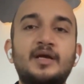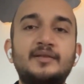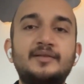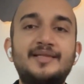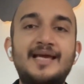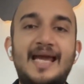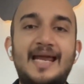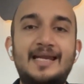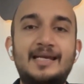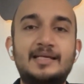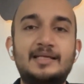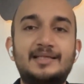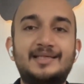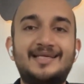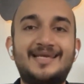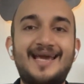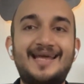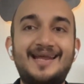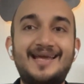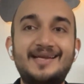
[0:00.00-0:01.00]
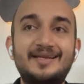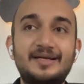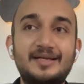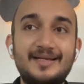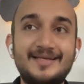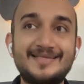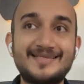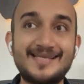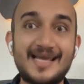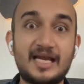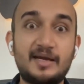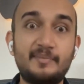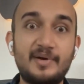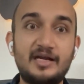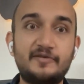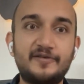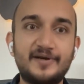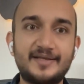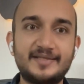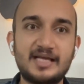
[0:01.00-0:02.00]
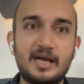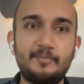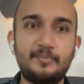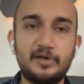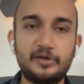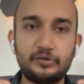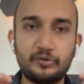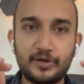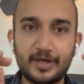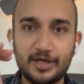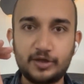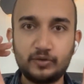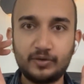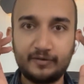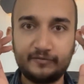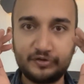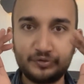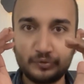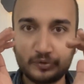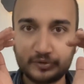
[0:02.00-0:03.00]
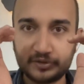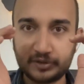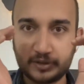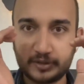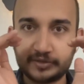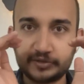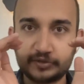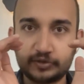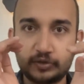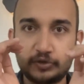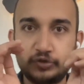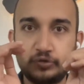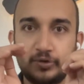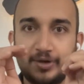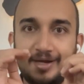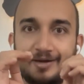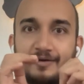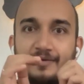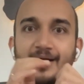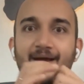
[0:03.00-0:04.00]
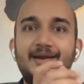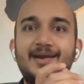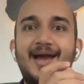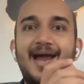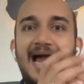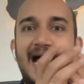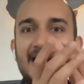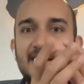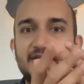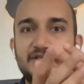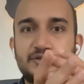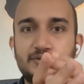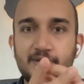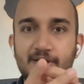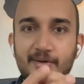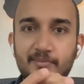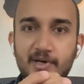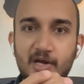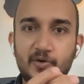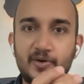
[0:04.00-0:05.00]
Then can I really segment? For example, today you have users, so you can run ads to them.